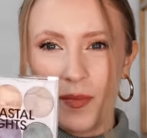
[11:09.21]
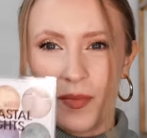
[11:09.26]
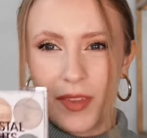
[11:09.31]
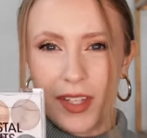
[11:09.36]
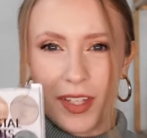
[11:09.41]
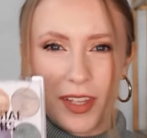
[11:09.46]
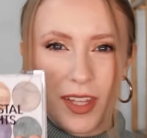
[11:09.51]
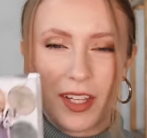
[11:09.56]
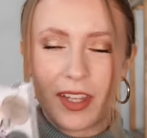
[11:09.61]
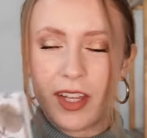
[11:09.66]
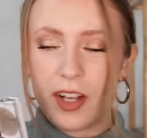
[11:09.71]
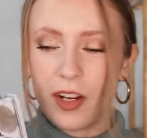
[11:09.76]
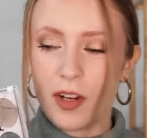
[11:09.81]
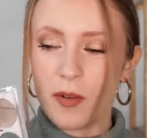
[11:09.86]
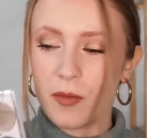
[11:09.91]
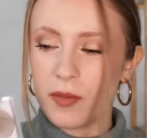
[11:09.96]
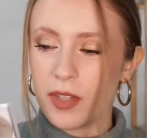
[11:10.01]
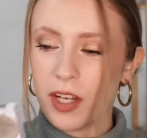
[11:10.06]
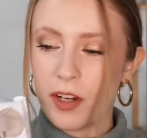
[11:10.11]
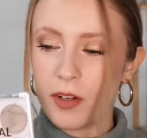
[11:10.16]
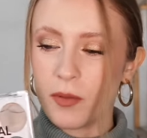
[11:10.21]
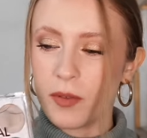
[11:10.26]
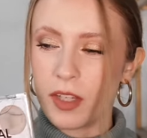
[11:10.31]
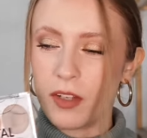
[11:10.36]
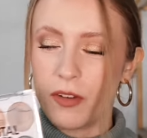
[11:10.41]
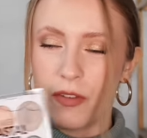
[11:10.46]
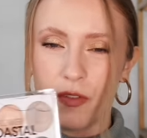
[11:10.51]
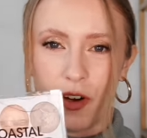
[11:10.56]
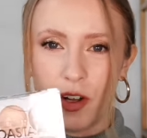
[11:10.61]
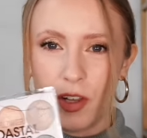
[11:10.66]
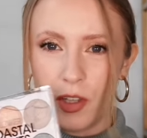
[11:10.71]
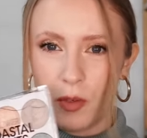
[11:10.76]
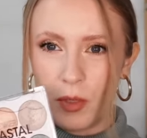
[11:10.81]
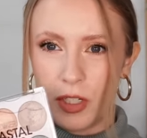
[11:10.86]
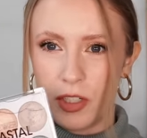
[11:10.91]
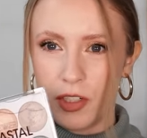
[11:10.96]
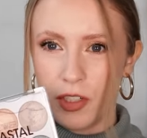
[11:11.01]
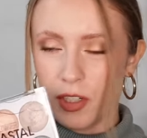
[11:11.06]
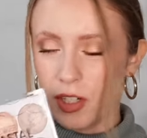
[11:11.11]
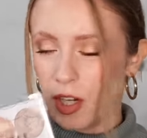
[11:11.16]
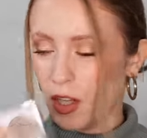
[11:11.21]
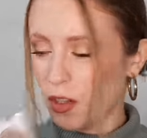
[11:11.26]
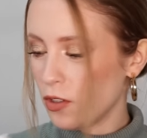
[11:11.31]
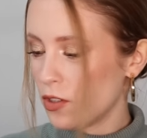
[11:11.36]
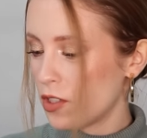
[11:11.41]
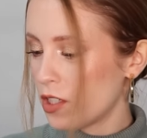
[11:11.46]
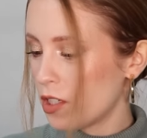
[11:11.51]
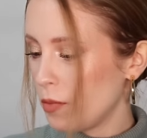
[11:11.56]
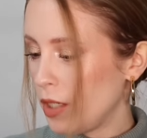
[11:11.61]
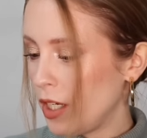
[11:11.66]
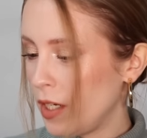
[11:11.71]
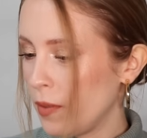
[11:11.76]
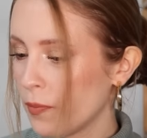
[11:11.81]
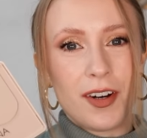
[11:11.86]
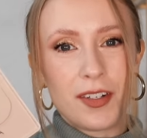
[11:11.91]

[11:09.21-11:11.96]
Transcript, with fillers: they, they're, they aren't really fall and winter colors to me.